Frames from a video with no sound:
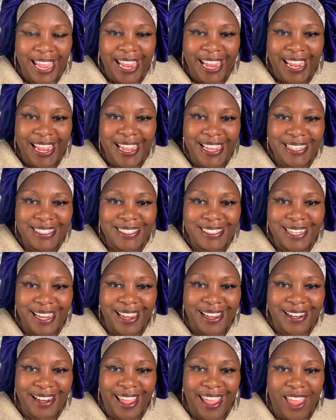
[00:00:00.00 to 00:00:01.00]
each
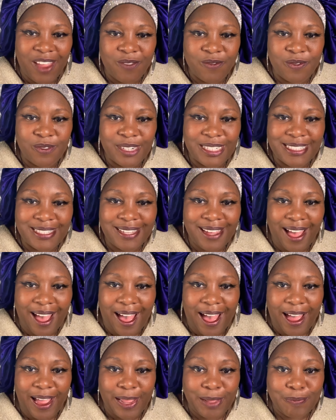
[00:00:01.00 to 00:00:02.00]
and every
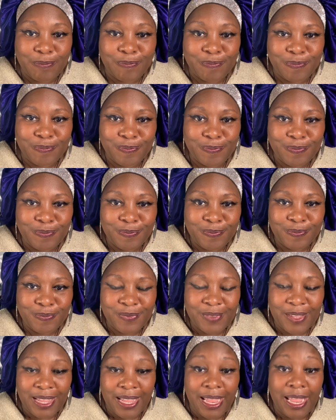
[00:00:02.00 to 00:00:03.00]
time.
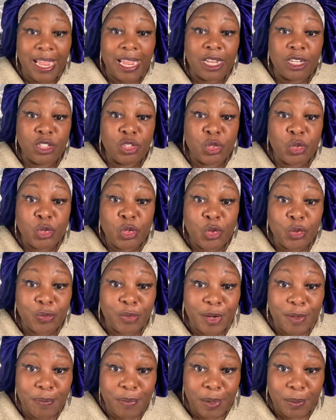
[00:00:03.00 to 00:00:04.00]
Do you
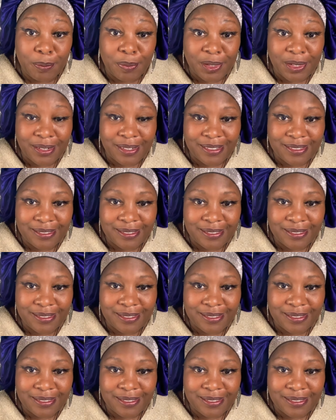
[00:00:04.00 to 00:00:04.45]
remember?